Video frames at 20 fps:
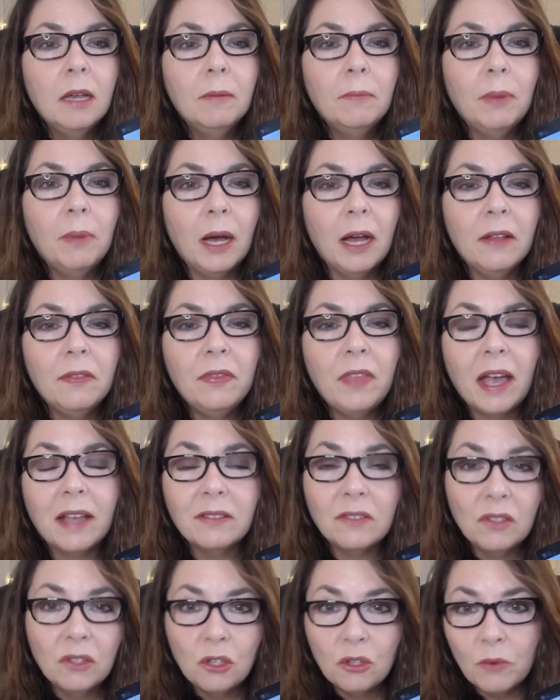but that
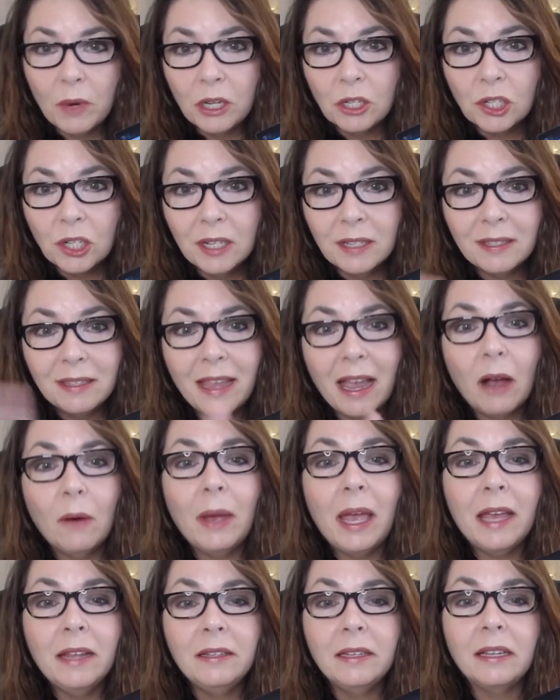situation is now
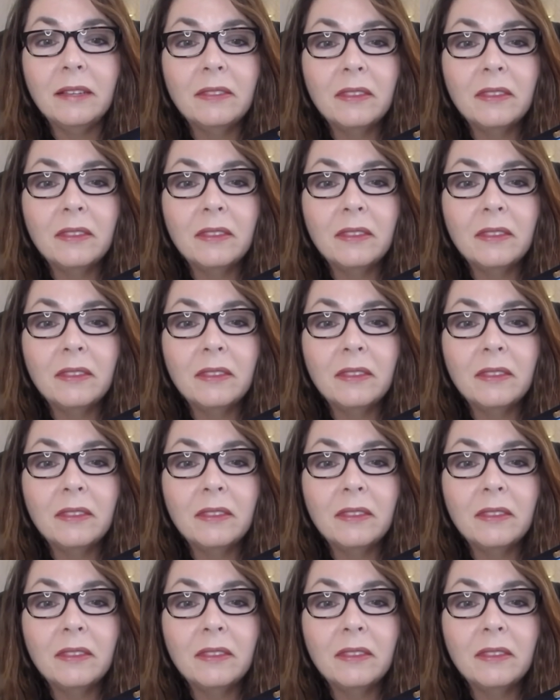ending.